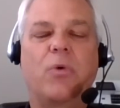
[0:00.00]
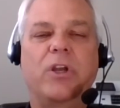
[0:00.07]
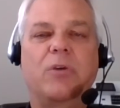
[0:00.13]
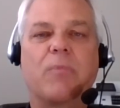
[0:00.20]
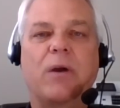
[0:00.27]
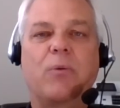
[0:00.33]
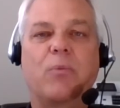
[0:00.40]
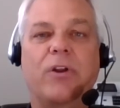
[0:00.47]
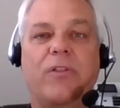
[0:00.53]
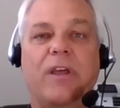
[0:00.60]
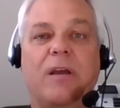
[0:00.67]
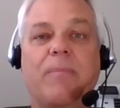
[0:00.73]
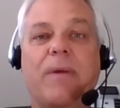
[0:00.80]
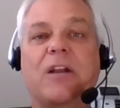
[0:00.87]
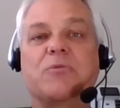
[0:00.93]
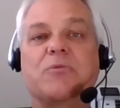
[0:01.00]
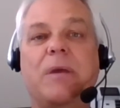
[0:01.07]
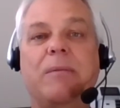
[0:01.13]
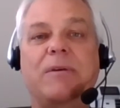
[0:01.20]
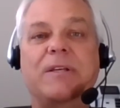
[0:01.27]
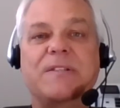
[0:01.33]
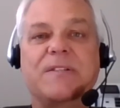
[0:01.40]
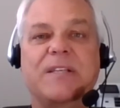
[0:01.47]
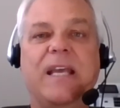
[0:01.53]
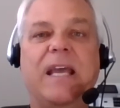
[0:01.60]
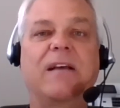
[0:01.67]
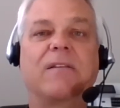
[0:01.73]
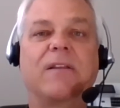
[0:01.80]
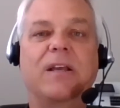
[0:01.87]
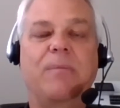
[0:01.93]
What you might want to think about is maybe
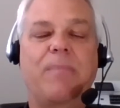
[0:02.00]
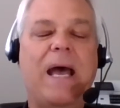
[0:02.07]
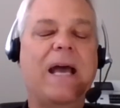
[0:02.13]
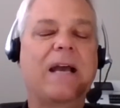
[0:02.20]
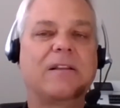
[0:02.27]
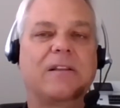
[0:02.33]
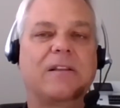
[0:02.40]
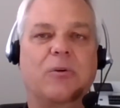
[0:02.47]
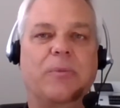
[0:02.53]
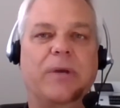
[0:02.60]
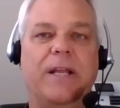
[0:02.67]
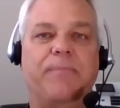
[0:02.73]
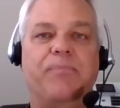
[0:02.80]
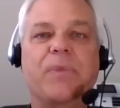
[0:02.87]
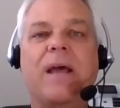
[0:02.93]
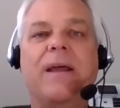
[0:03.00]
scaling back a little bit,